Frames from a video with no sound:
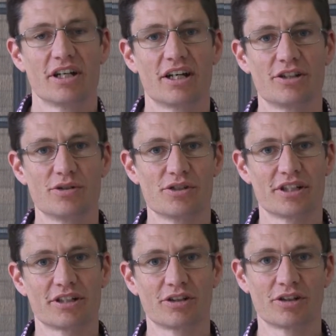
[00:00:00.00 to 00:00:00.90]
are
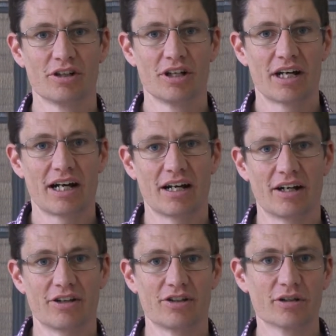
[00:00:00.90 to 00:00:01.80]
using
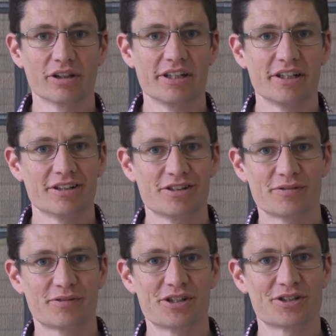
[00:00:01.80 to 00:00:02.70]
nonlinear
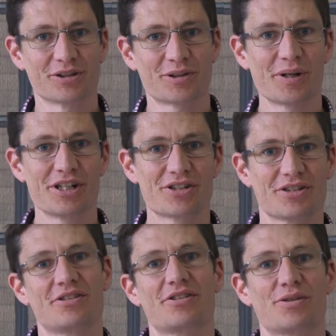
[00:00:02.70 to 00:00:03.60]
differential
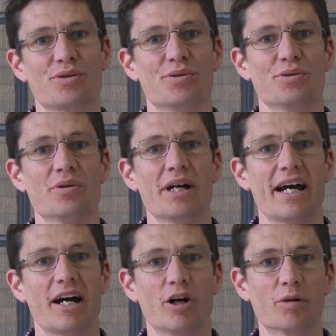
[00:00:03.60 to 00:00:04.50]
equations to
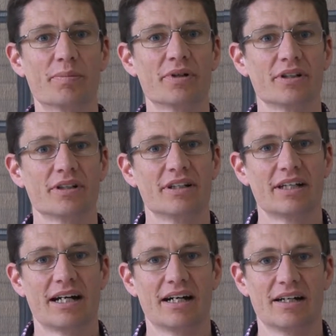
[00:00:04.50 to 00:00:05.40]
help
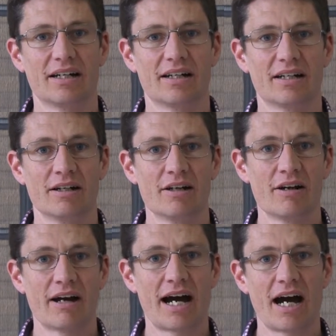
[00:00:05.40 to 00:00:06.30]

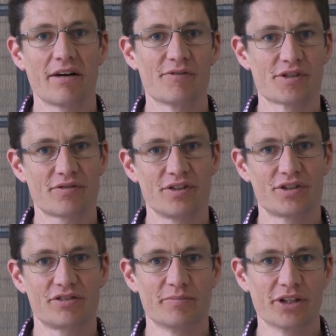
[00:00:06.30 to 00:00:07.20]
harvest fish
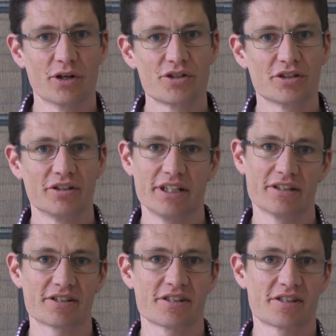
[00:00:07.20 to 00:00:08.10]
from the ocean in
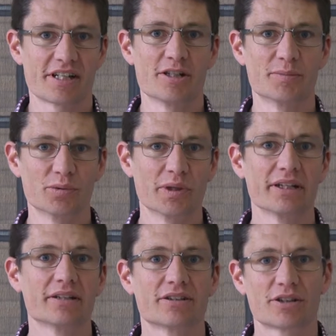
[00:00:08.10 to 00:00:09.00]
a sustainable way.
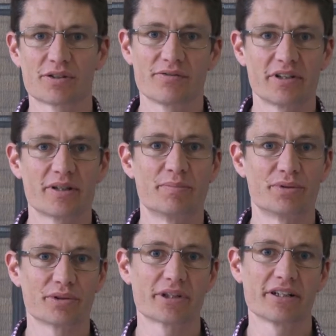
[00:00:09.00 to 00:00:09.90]
So it's a very
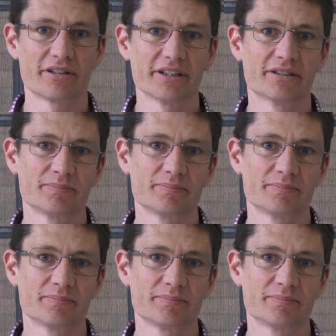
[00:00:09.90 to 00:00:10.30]
broad area.